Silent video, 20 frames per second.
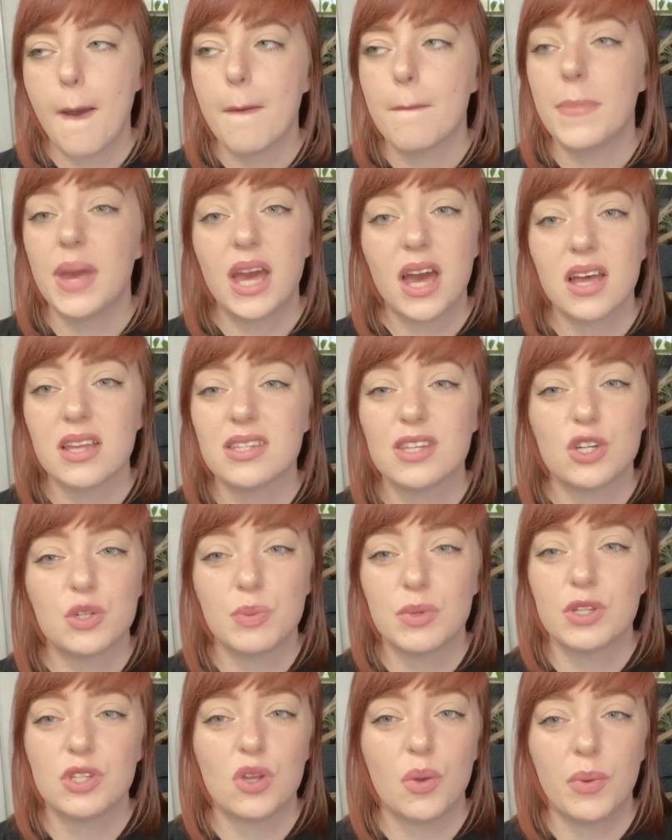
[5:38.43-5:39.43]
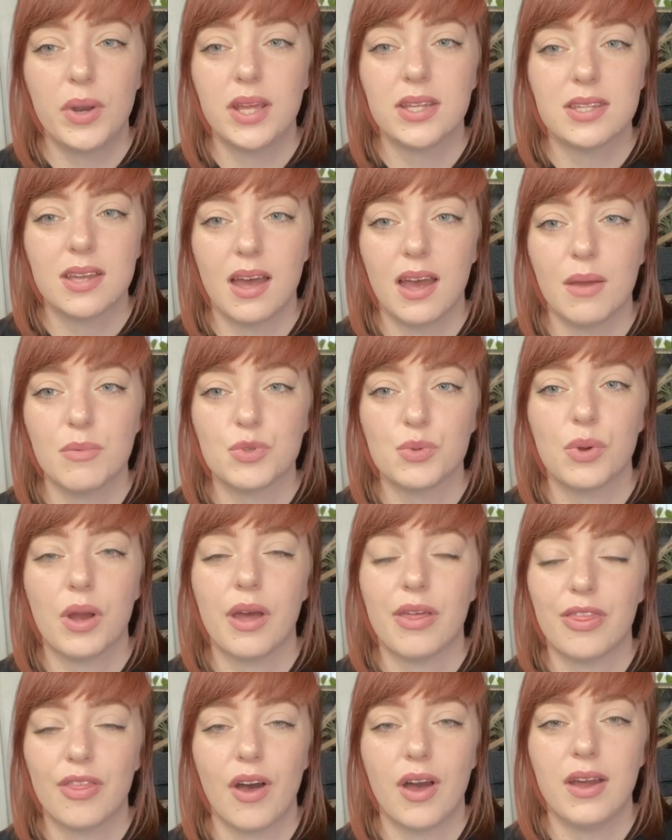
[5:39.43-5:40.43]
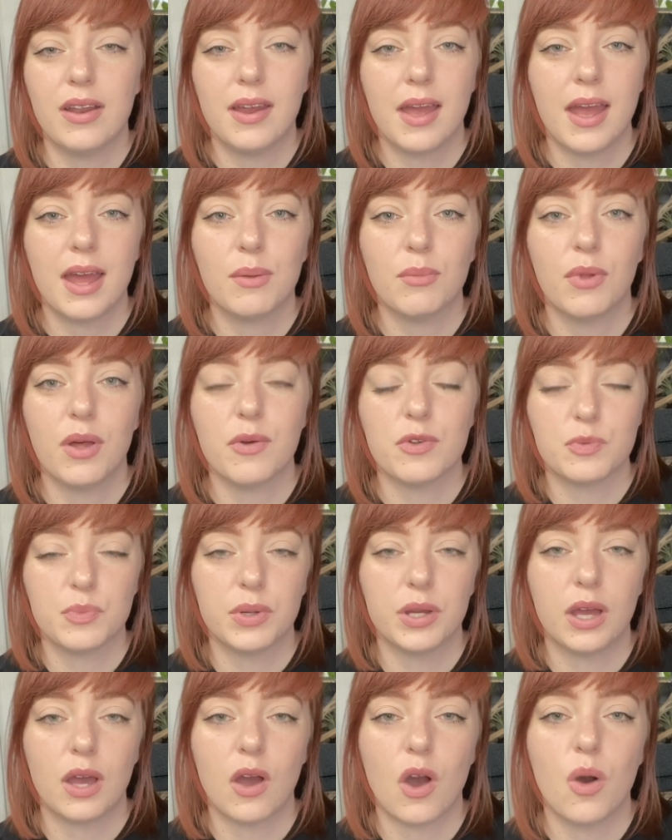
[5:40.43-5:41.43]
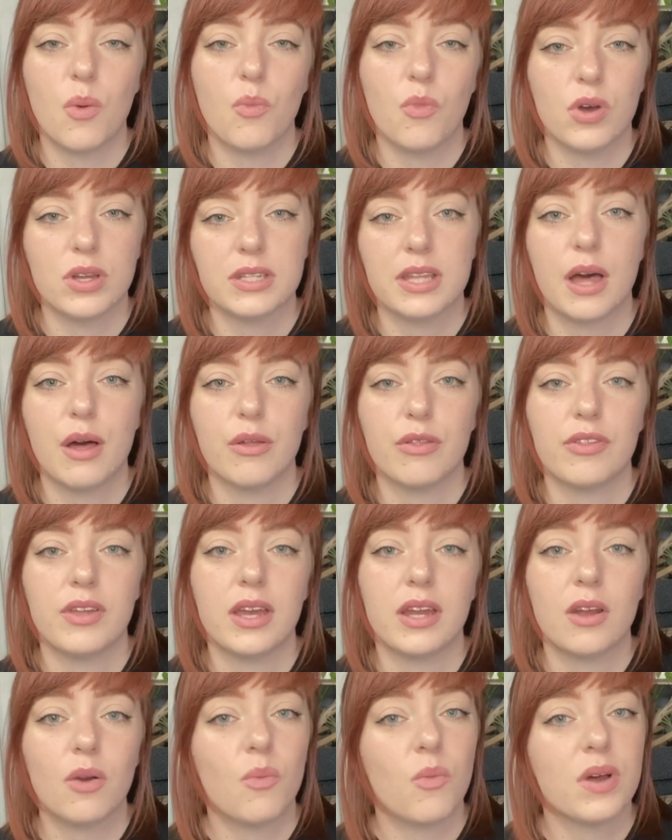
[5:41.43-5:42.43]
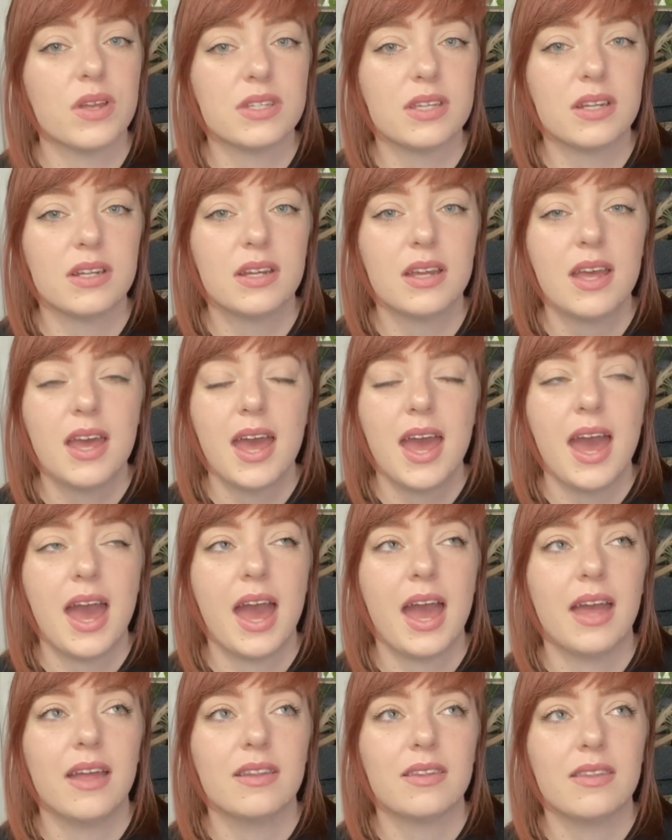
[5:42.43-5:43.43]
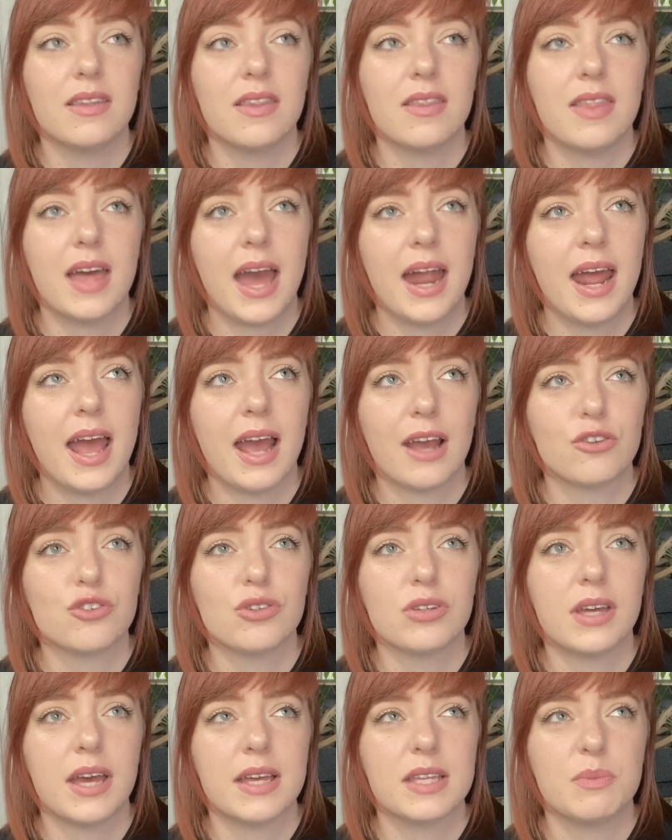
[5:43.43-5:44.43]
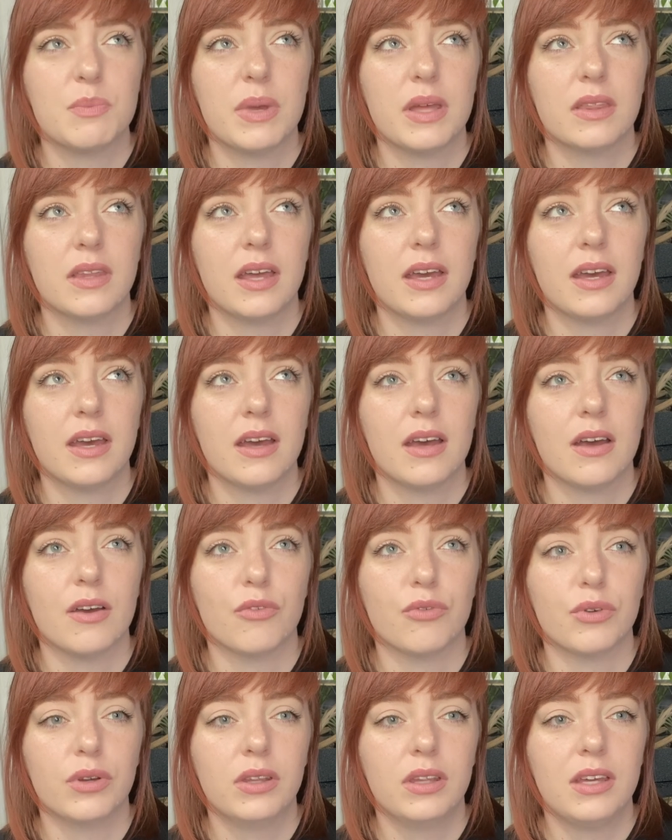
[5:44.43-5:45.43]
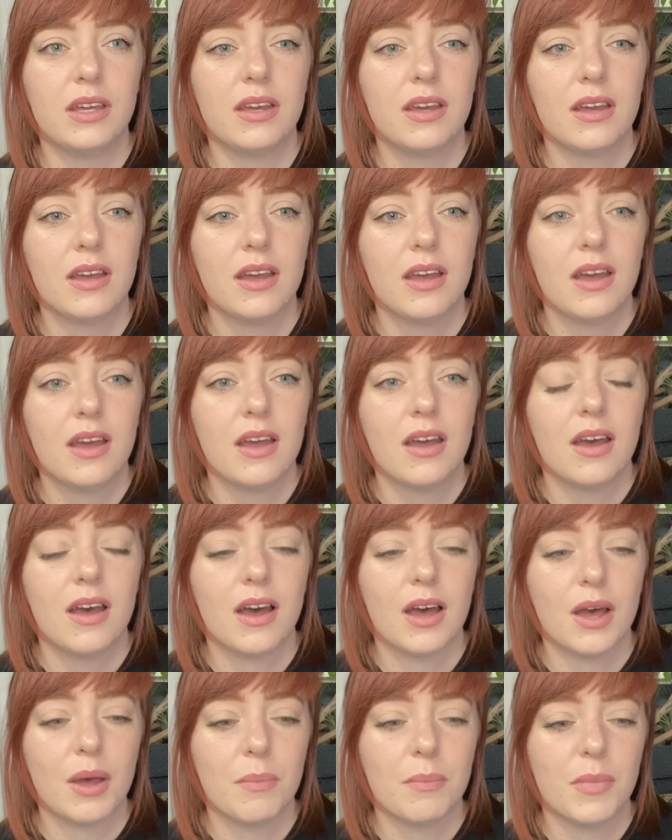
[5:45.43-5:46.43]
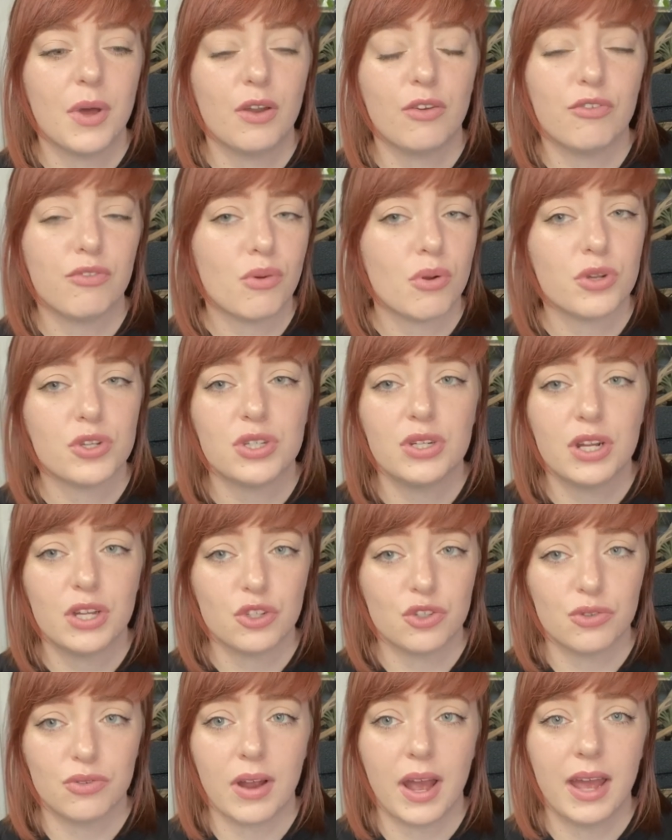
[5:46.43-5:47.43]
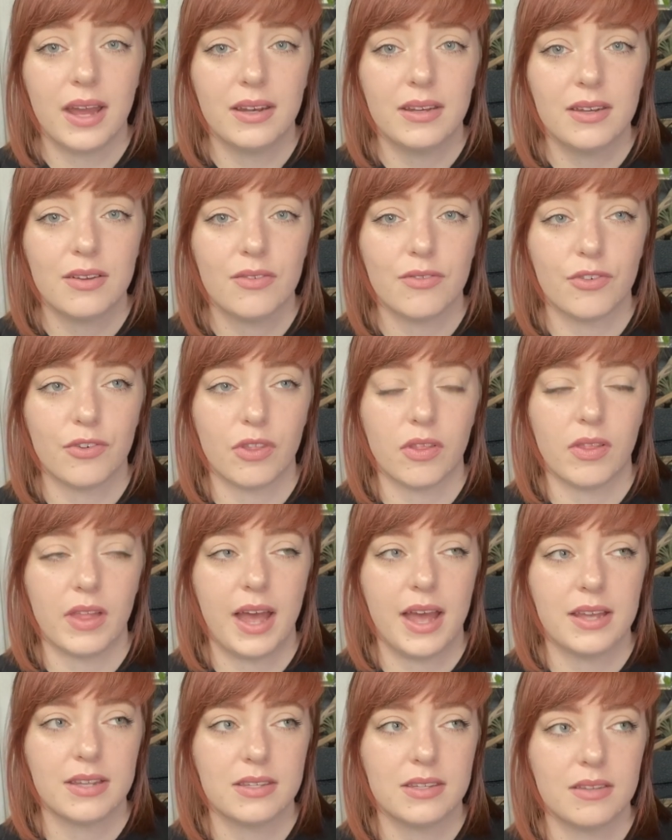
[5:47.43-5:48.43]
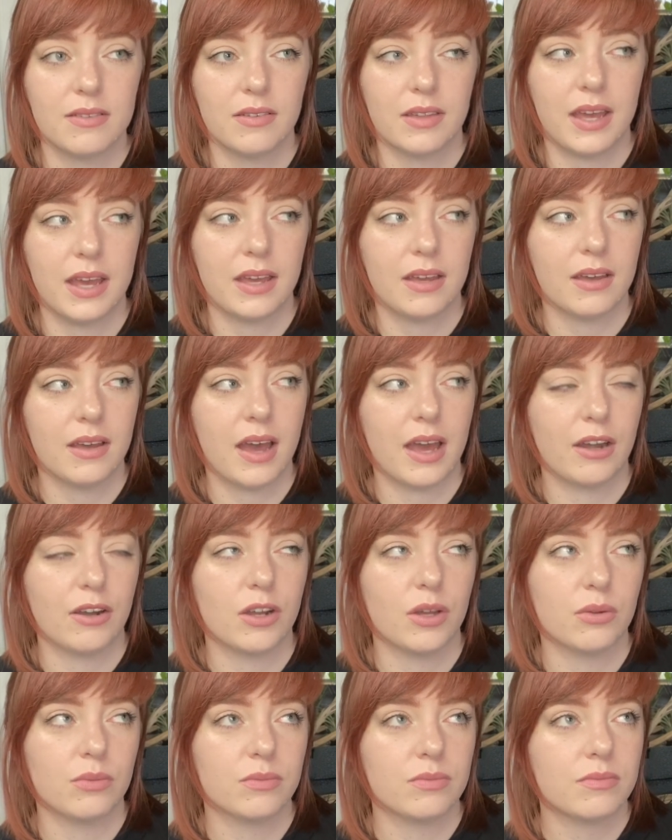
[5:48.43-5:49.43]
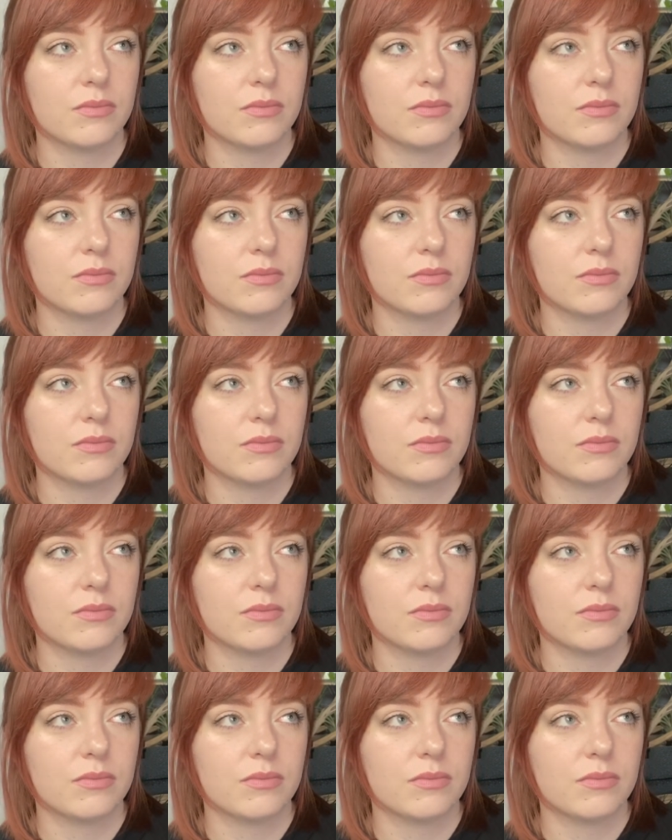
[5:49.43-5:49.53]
Because there's been so many times where I thought an animal I was bringing home was healthy and it wasn't. And that actually has been like a really unfortunate trend for the last, like, I don't know,